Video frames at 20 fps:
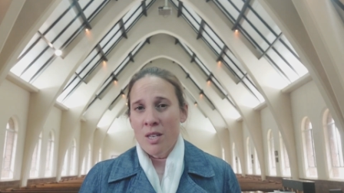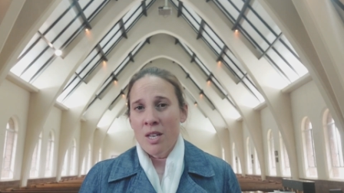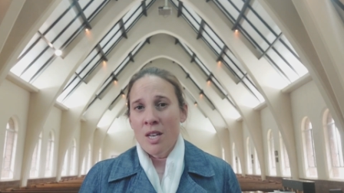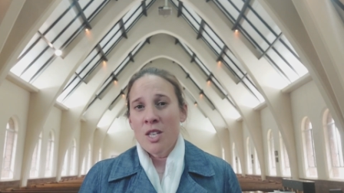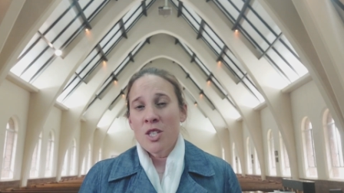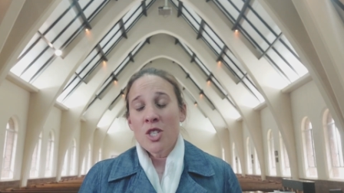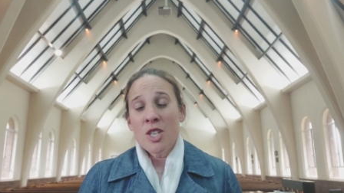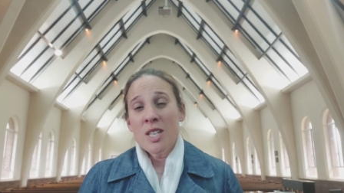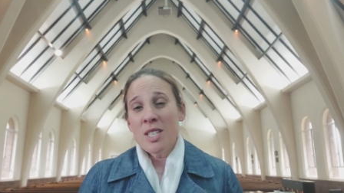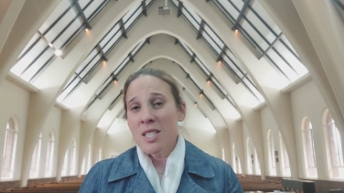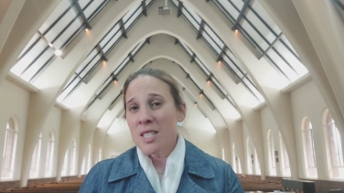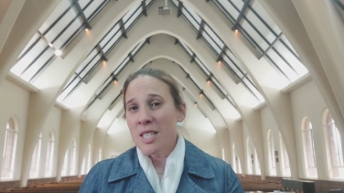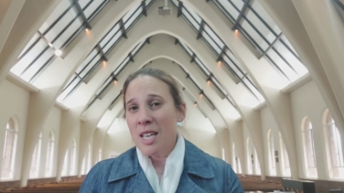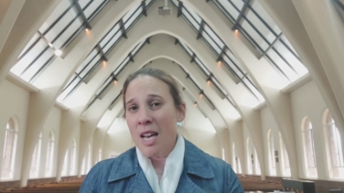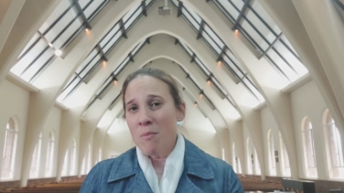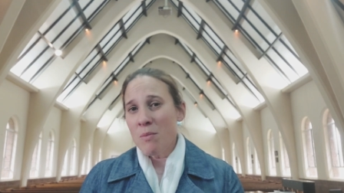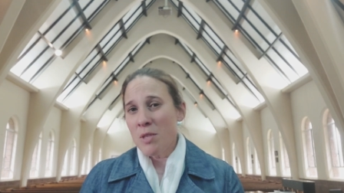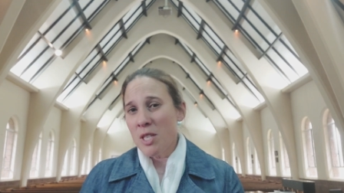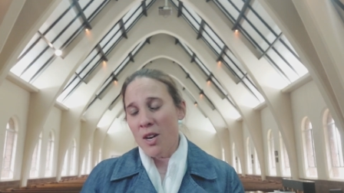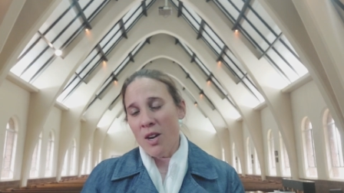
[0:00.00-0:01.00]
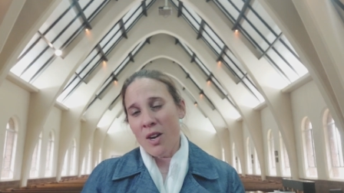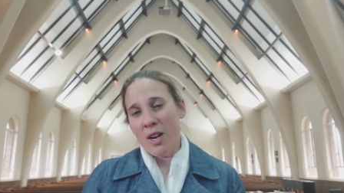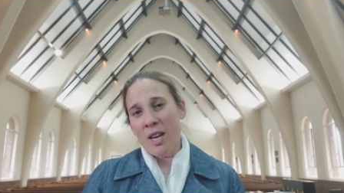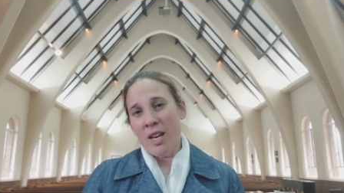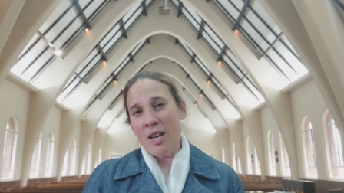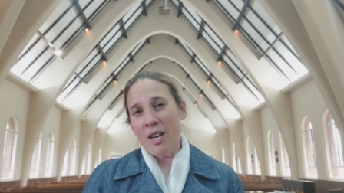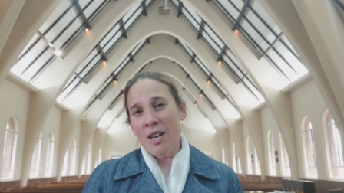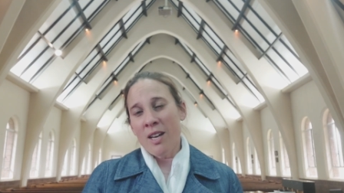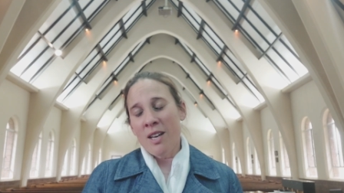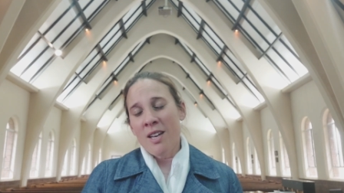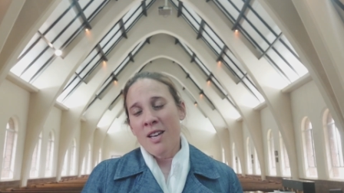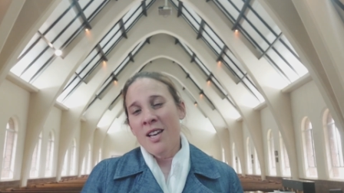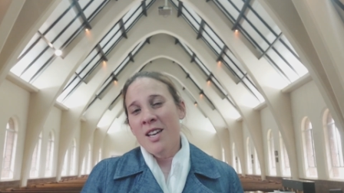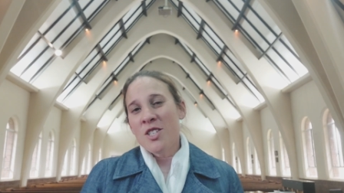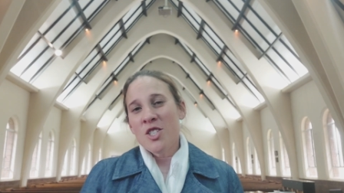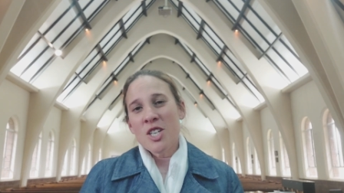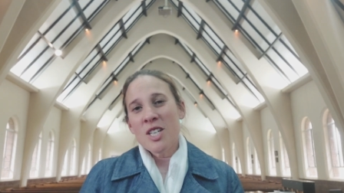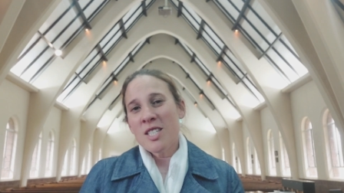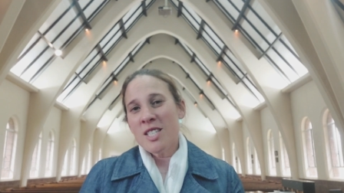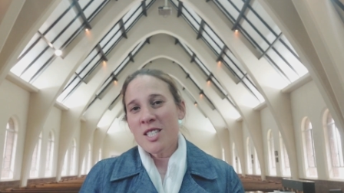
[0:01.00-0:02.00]
Jesus comes looking,
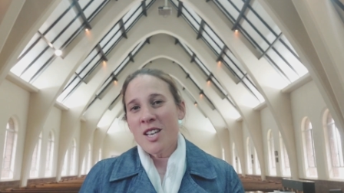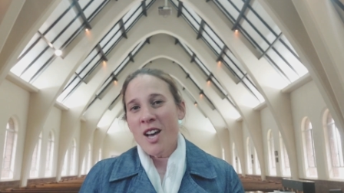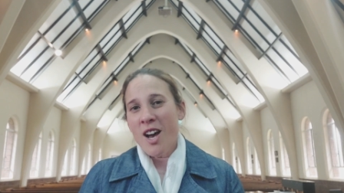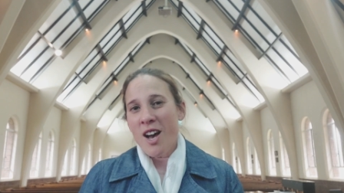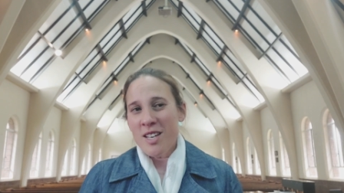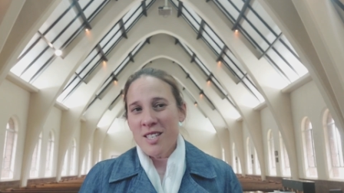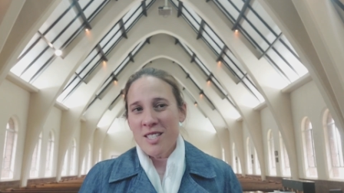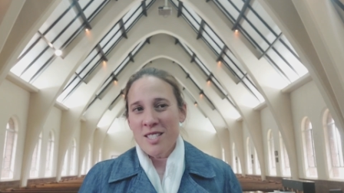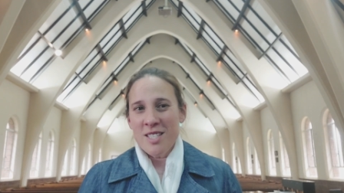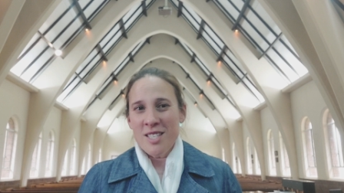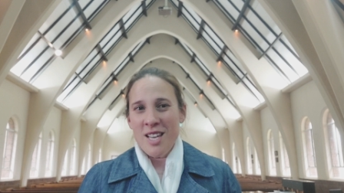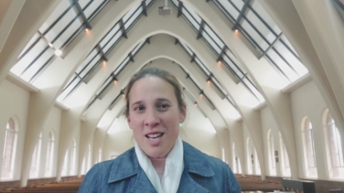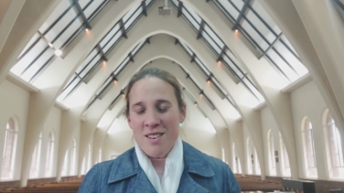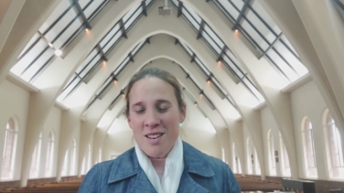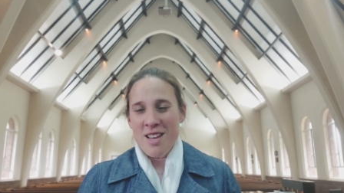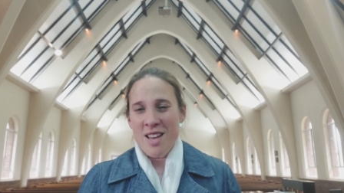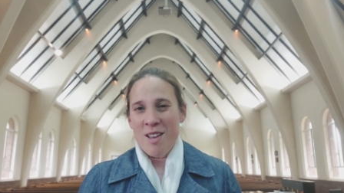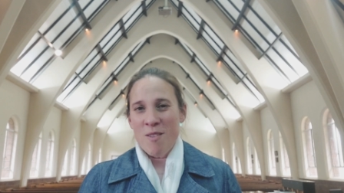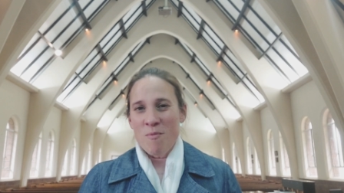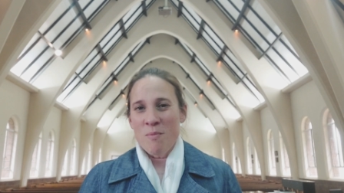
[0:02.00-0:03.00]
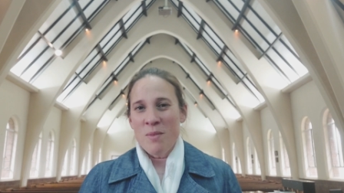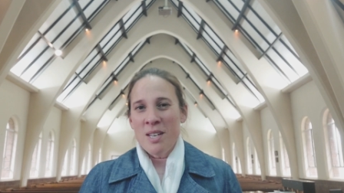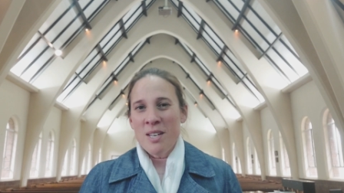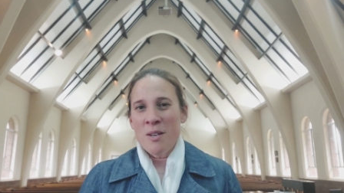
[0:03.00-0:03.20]
Jesus asks our name,